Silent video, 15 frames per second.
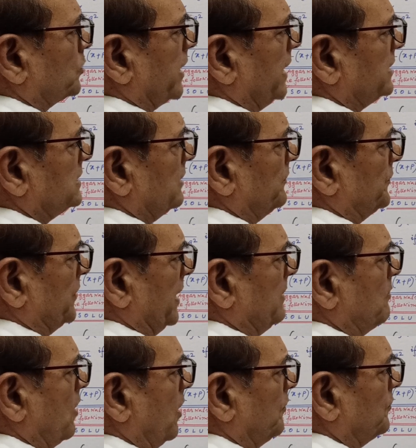to get the
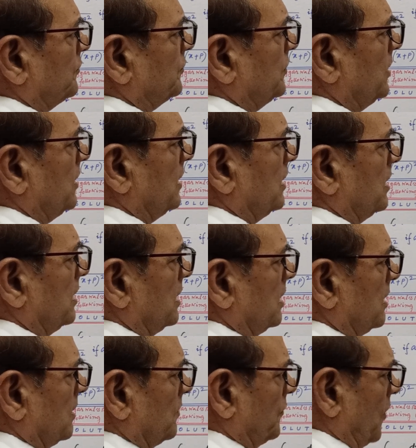frame of
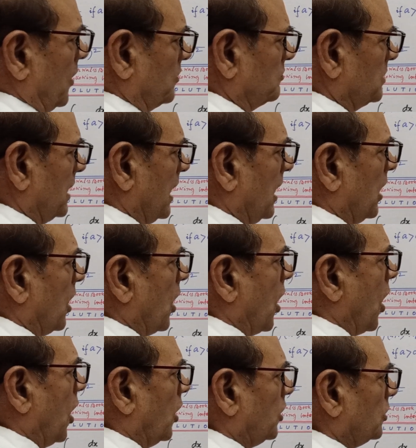formula,
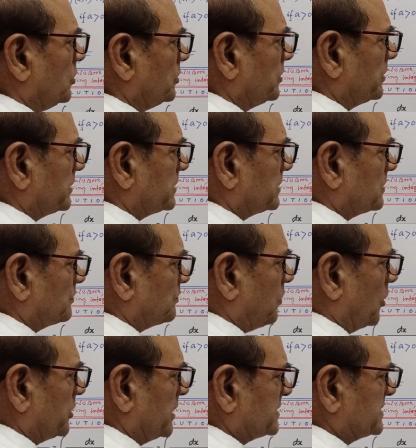or
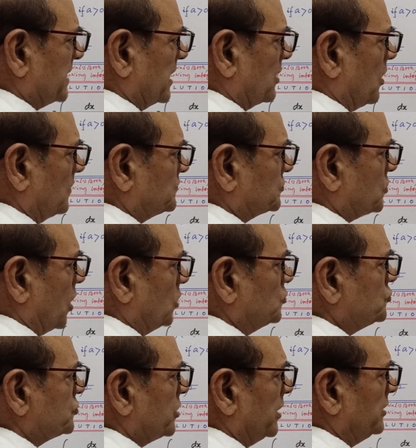for the sake of
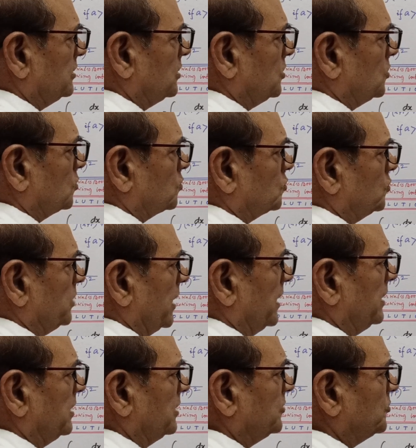solution, we
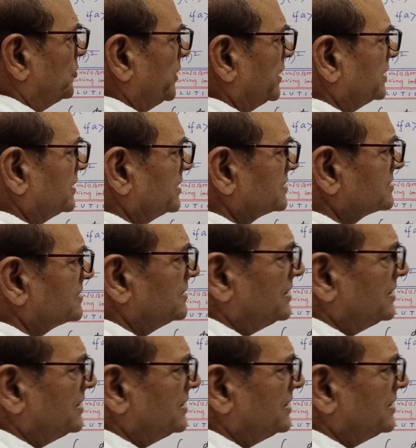are doing this.